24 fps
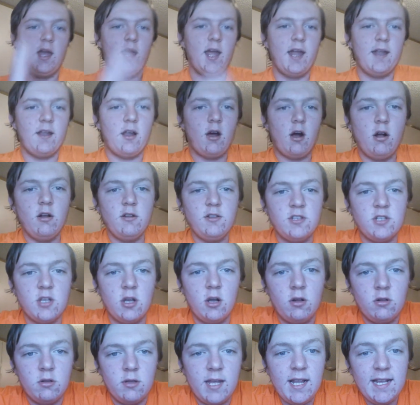And
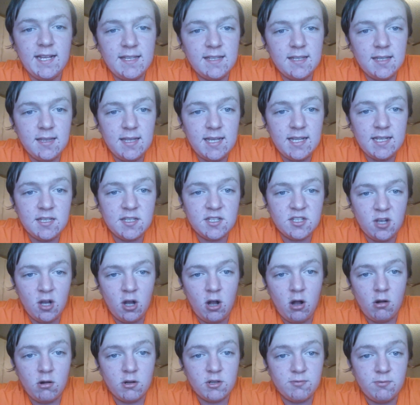also, links to these
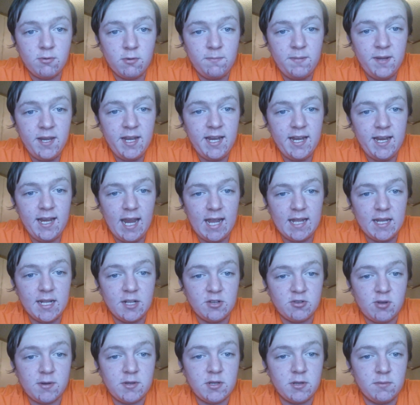songs will be in the
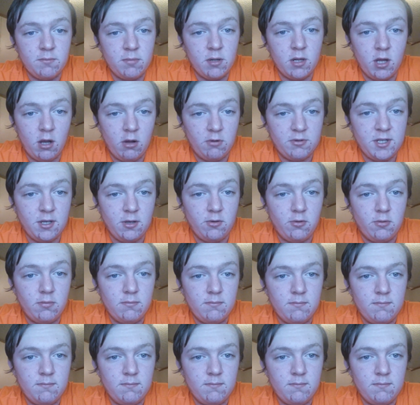description below, too.